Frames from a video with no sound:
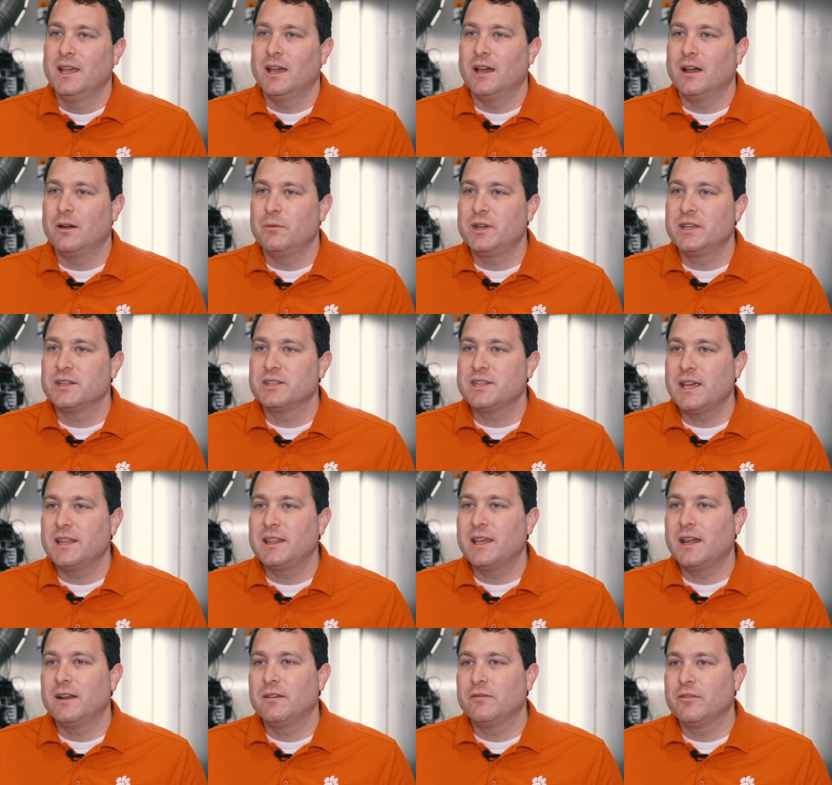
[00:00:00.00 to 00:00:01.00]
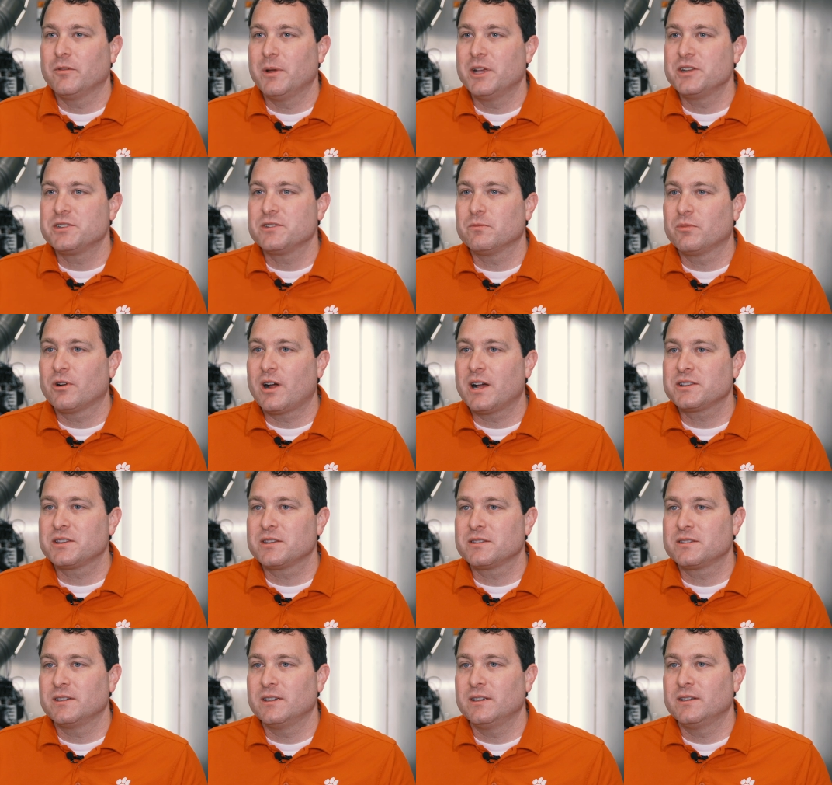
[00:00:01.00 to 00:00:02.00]
Uh, we can take that information,
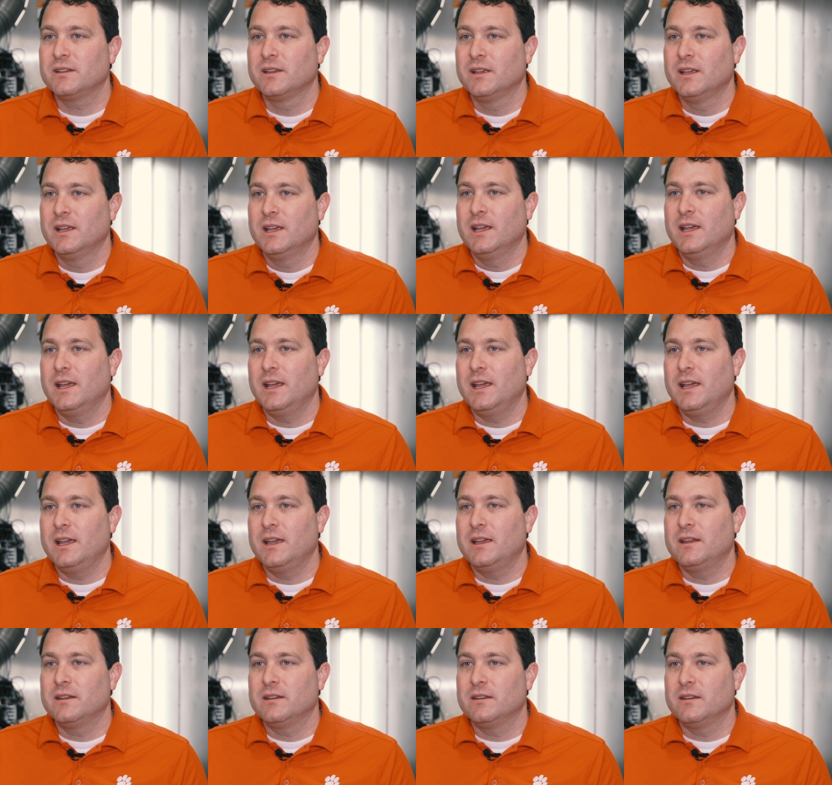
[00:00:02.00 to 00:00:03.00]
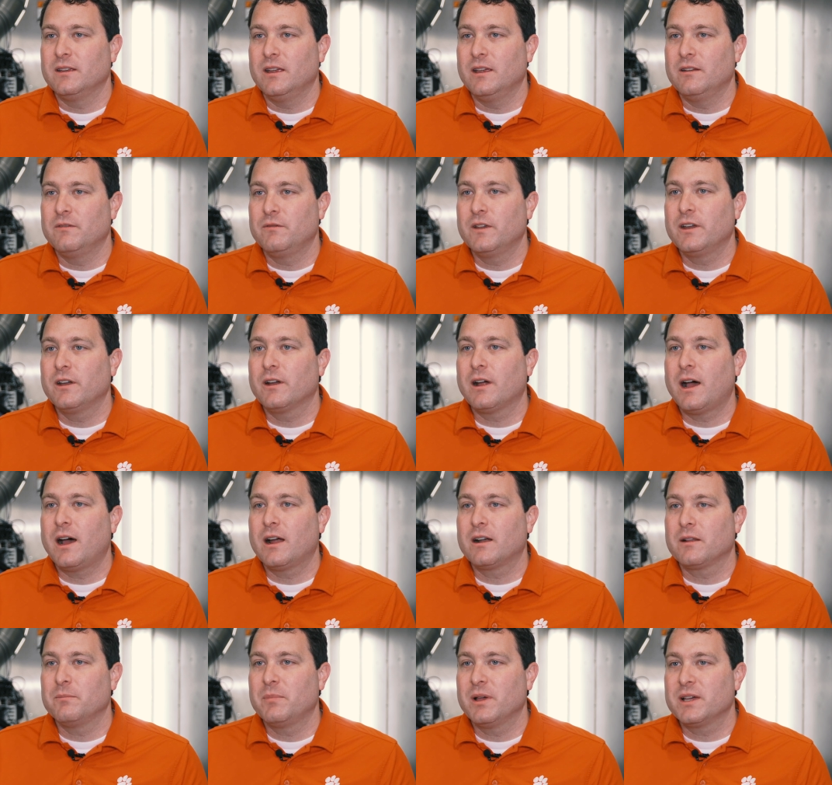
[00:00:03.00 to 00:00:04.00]
process it, and, and figure out
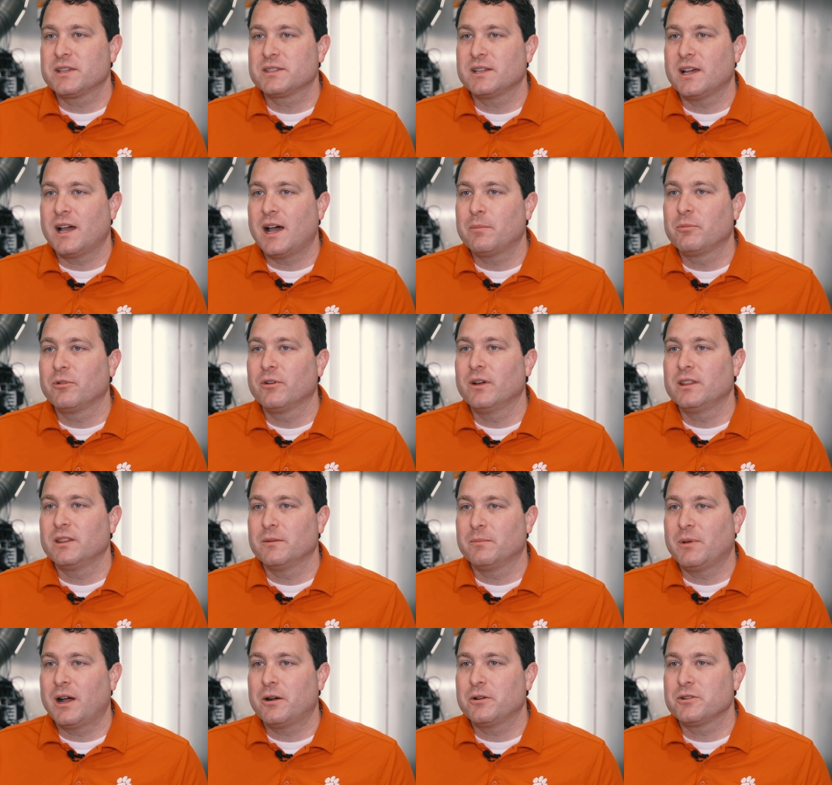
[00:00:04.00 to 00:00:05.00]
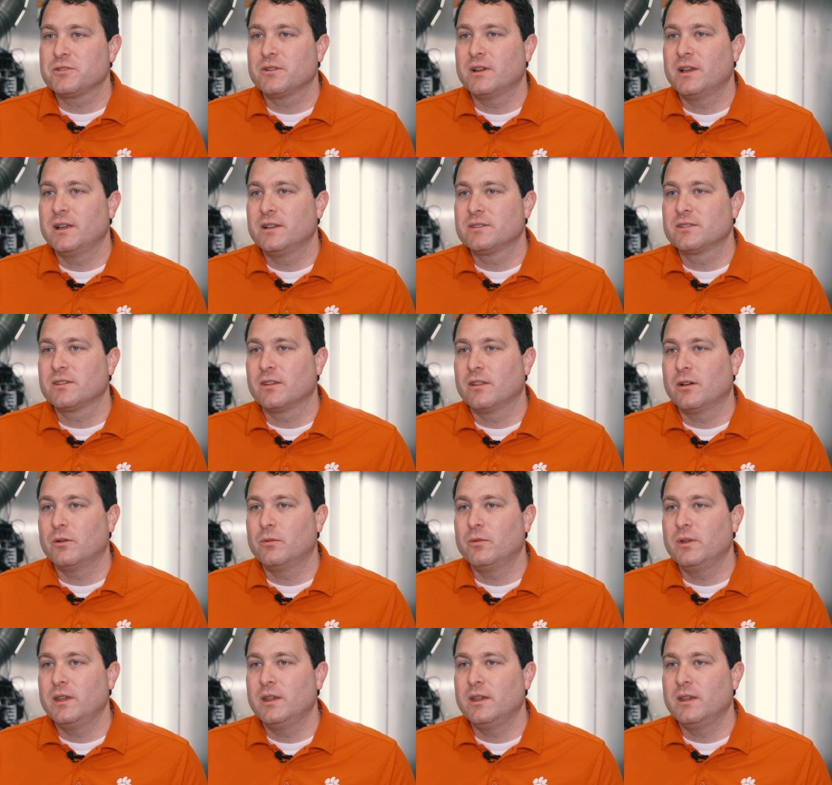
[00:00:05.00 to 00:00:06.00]
how to best operate the powertrain so that
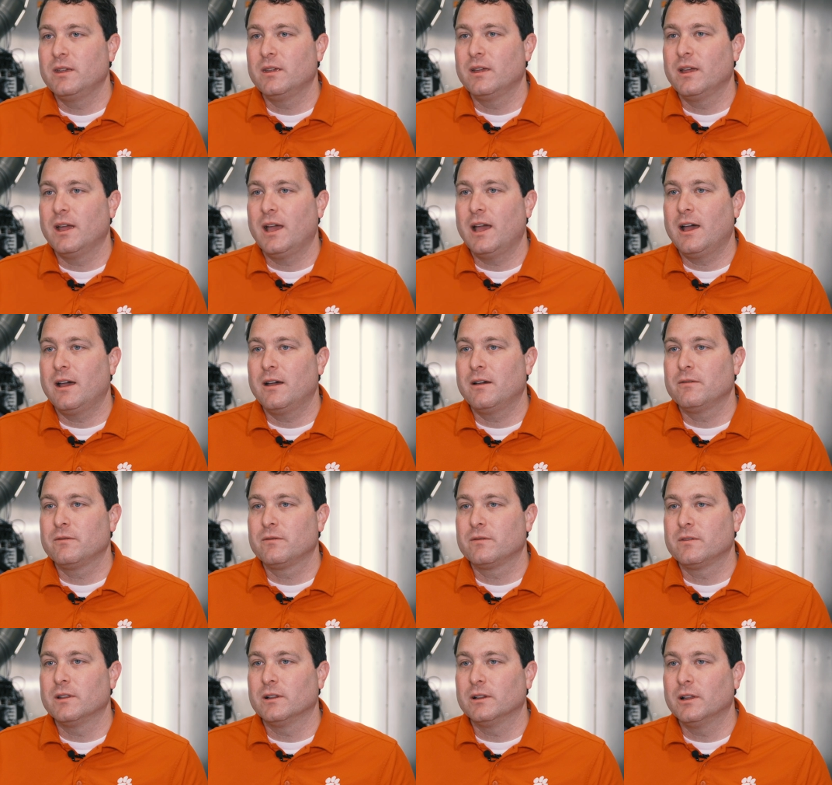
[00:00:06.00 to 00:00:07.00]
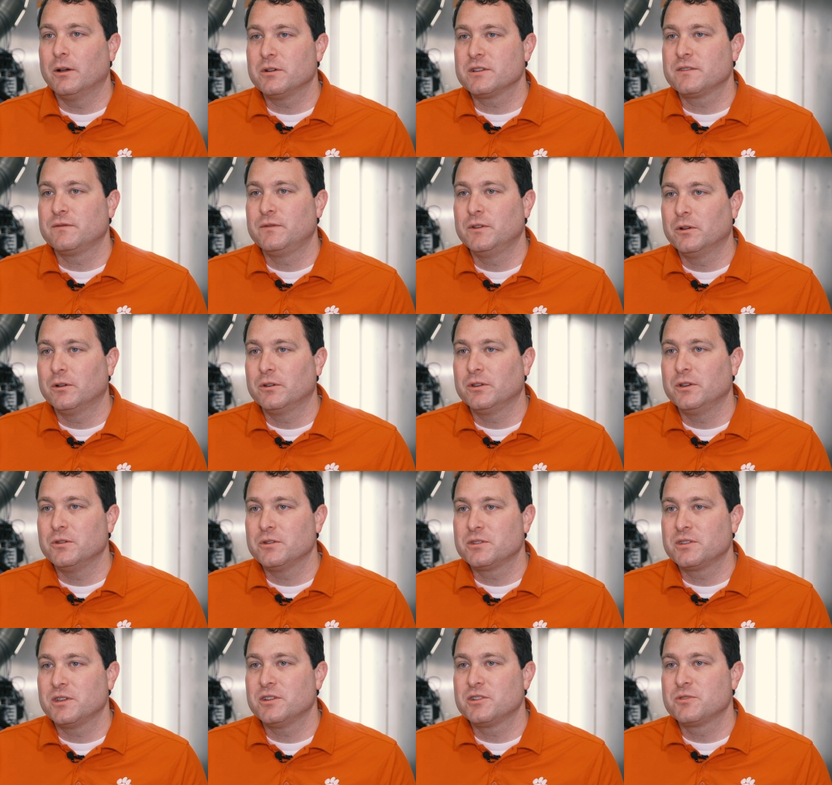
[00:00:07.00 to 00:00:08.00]
we have the lowest fuel
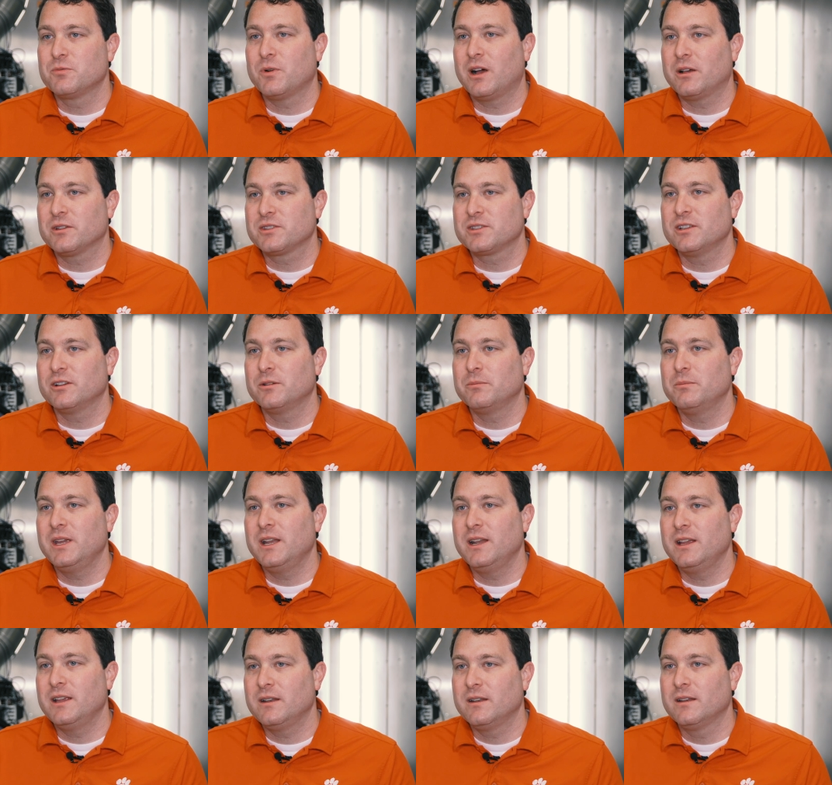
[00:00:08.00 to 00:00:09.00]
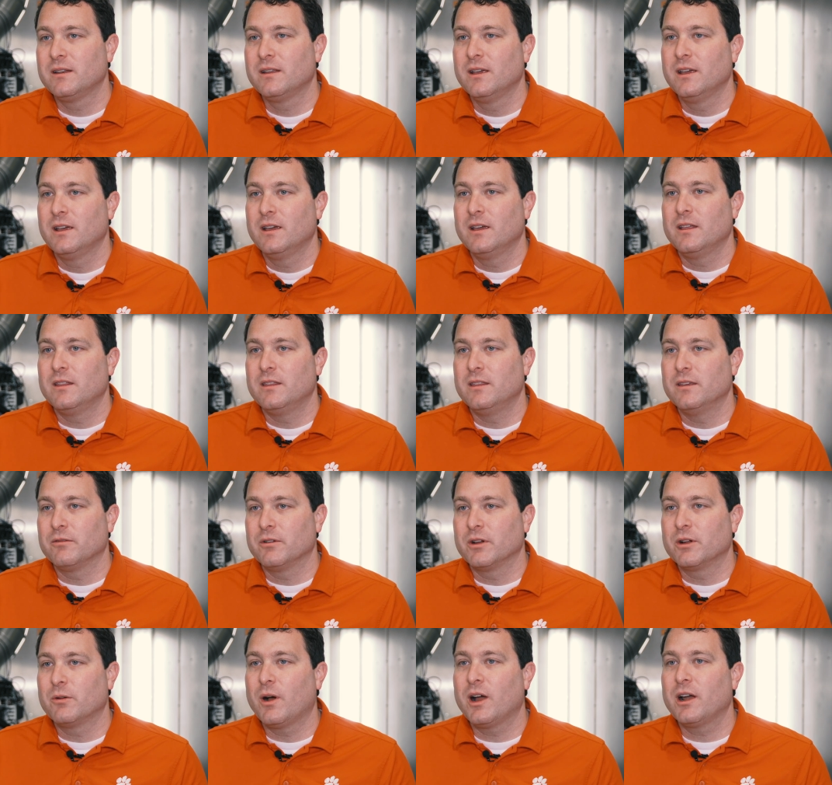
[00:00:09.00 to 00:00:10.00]
usage while still meeting the
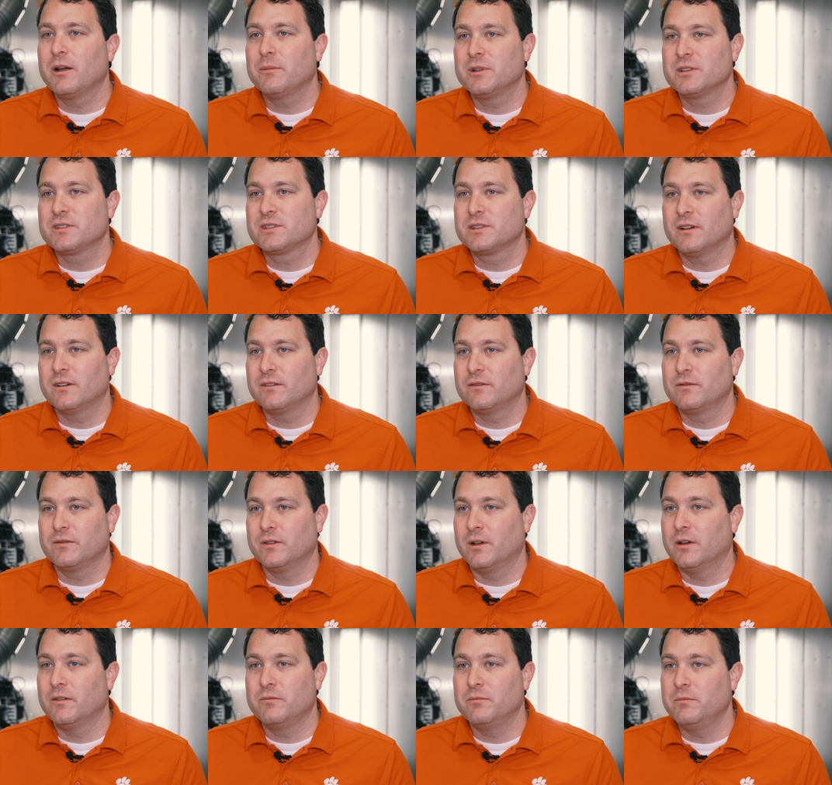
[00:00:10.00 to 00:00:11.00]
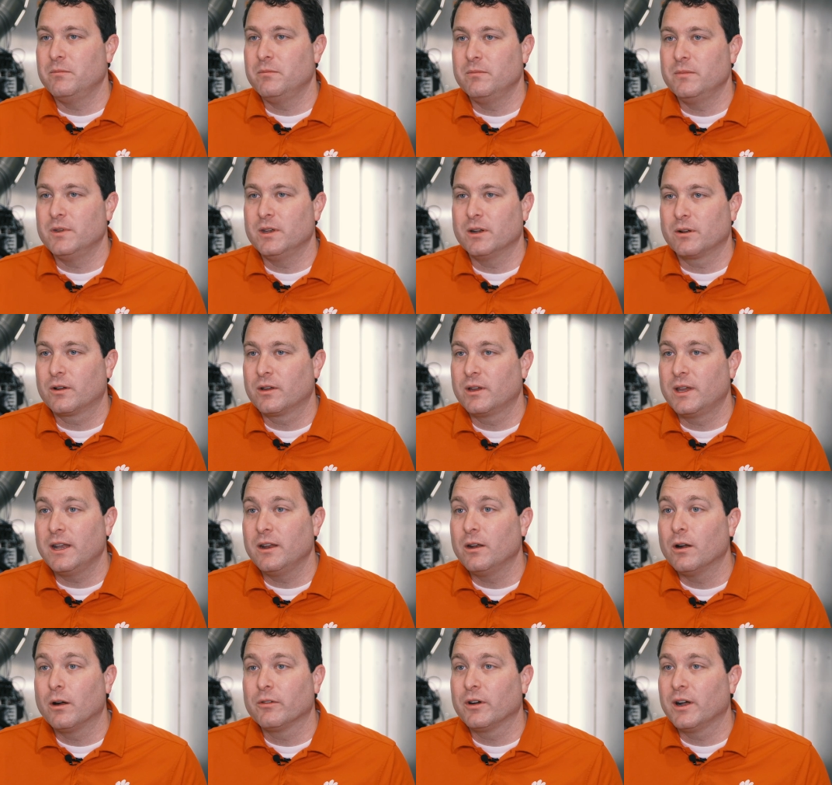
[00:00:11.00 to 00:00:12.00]
requirements of, of you know,
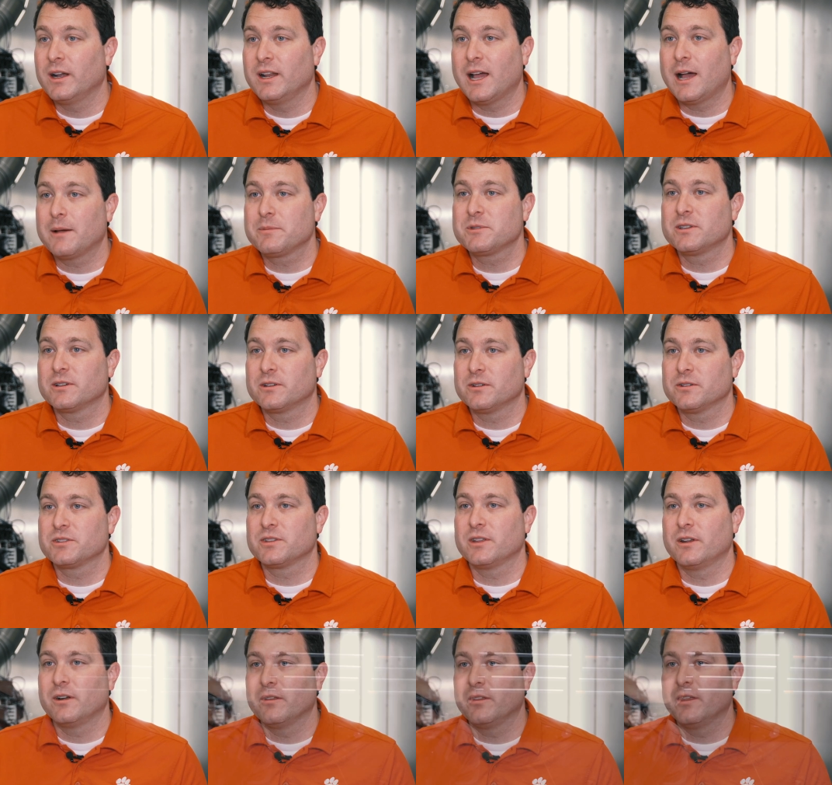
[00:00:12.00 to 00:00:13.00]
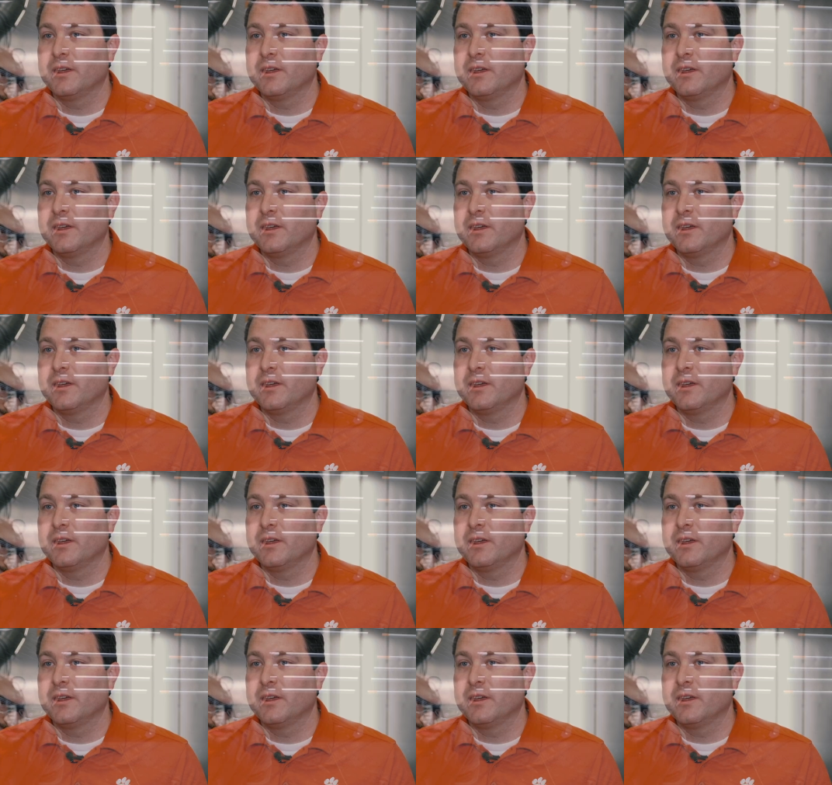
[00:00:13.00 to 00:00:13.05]
getting over any obstacles that are